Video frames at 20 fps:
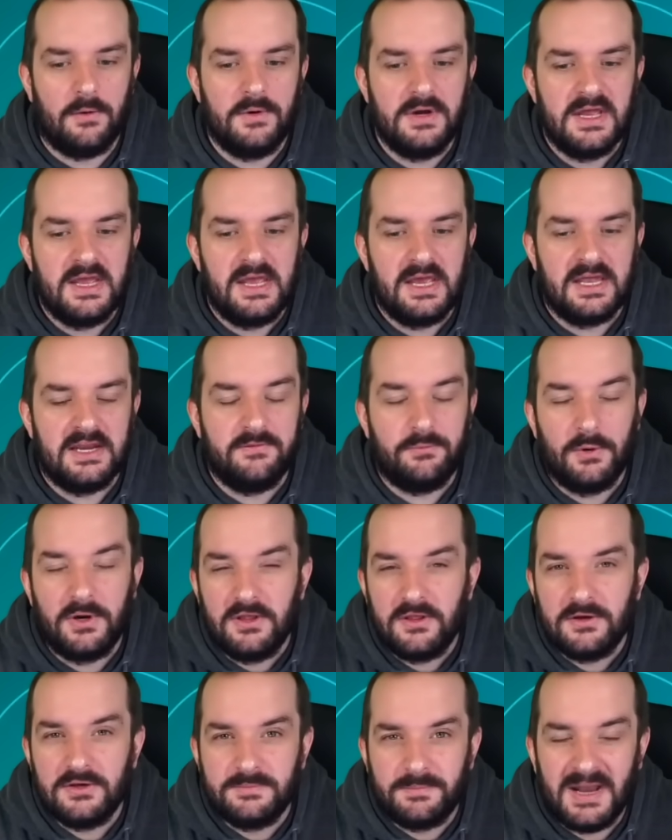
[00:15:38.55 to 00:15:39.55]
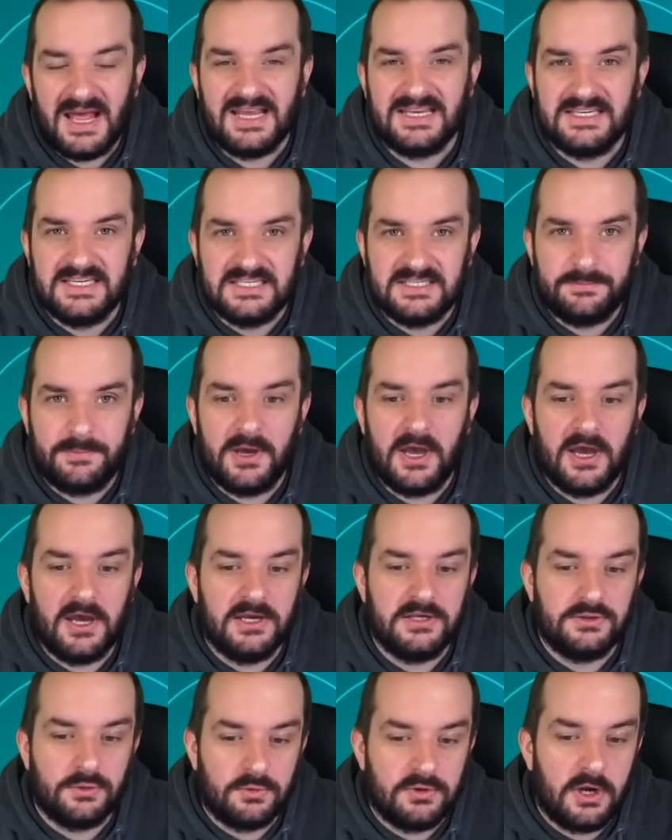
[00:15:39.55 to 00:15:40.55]
And if one of those blanks is
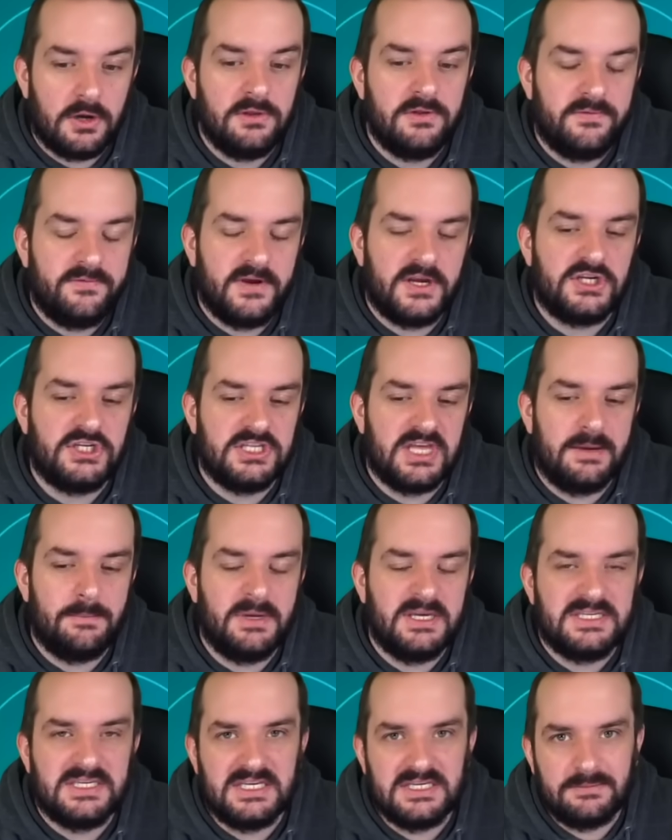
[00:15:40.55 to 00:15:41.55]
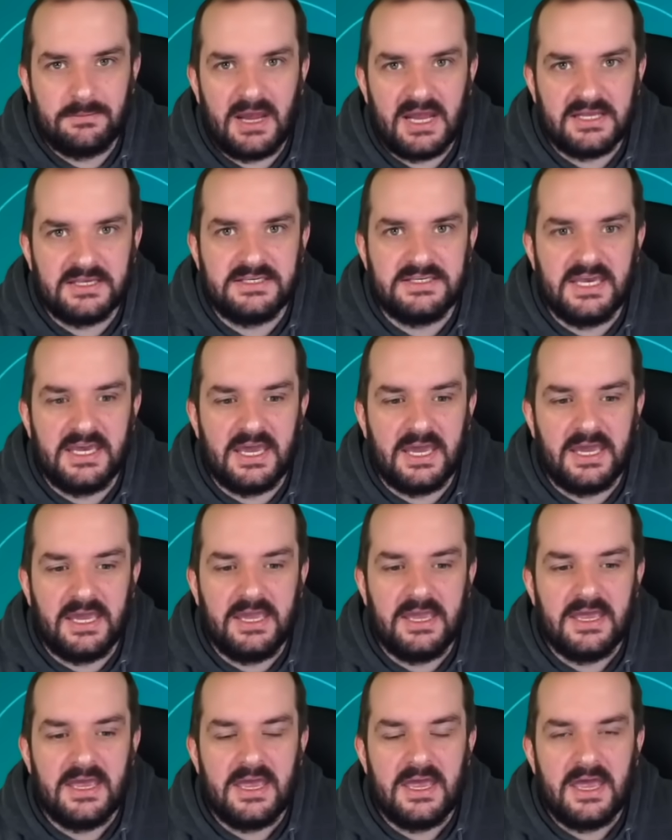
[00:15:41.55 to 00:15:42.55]
Spurs, although the fixture they're missing is Man
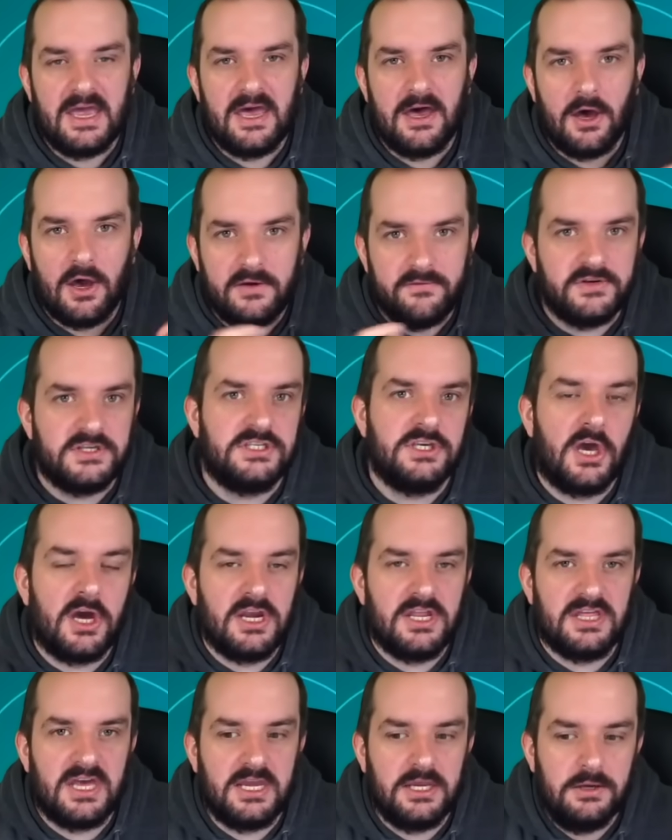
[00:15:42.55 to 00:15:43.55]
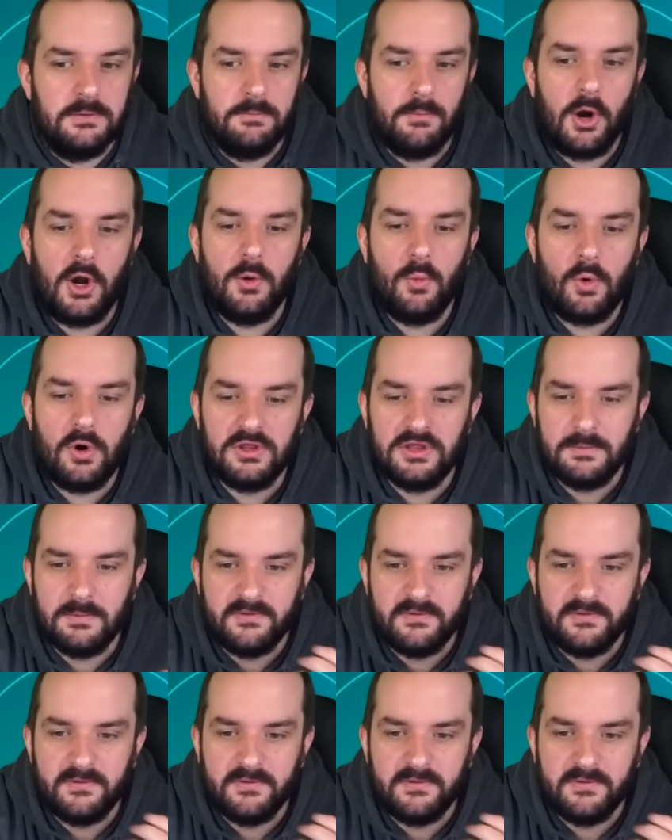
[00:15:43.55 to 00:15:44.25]
City, either side of that, you might want them.